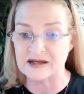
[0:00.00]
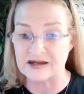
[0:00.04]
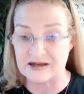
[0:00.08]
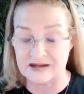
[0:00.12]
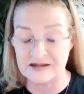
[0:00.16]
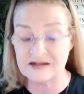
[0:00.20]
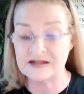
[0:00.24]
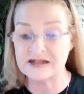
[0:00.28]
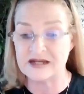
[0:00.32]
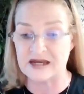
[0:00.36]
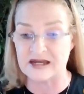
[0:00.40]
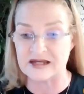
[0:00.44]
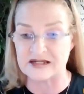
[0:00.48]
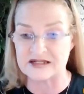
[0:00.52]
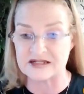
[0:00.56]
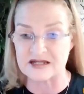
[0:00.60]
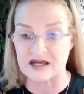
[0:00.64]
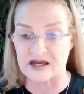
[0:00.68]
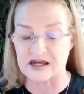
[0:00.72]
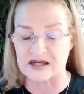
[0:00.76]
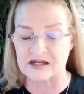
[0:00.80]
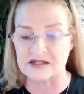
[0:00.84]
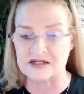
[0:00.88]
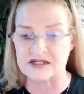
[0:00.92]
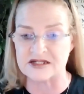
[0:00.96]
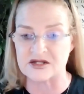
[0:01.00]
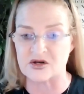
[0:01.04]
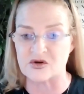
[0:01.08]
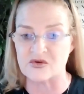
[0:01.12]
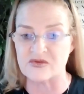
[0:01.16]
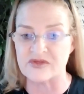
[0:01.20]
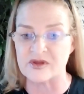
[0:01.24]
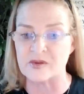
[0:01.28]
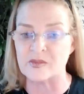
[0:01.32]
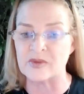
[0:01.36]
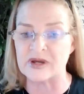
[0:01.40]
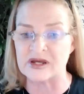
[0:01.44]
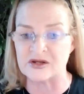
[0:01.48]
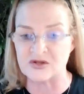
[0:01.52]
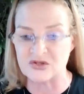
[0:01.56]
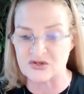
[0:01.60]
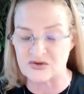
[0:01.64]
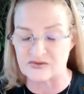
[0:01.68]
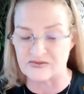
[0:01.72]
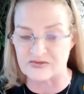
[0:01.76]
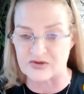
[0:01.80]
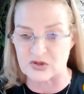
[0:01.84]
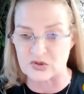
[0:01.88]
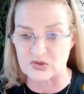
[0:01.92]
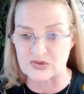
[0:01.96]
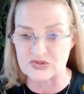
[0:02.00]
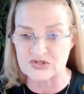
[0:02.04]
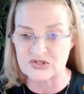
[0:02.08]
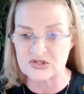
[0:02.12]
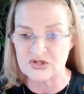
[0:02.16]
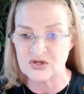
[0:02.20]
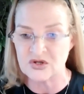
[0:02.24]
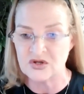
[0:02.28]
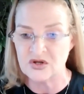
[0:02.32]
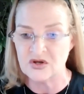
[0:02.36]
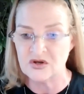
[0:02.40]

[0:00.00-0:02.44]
I consider them interviews.